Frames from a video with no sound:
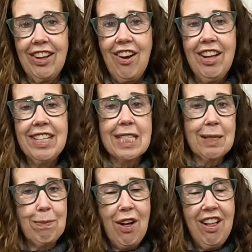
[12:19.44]
On a
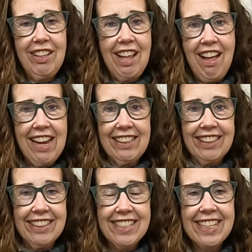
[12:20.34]
small
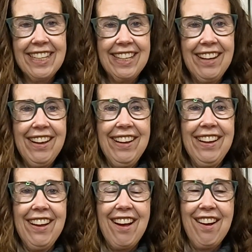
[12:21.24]
island
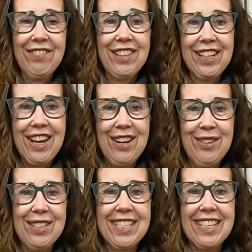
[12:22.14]
off the
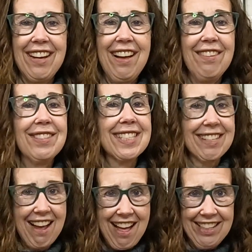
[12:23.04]
coast of
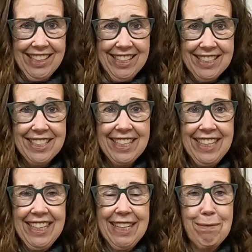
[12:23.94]
Scotland,
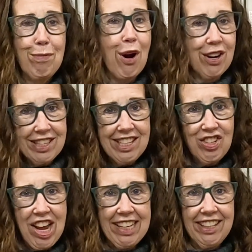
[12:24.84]
part of the
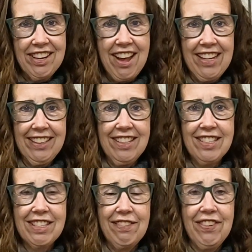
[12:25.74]
Shetland
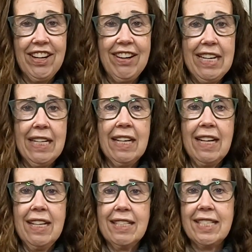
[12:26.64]
Islands, the very
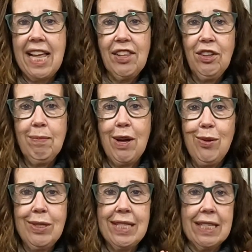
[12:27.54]

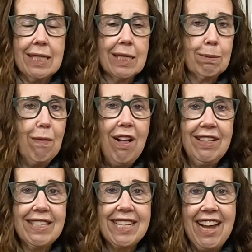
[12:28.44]
southernmost and
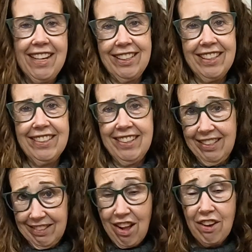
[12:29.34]
smallest island
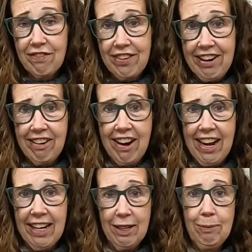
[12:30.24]
is called Fair
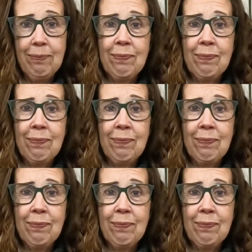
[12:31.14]
Isle.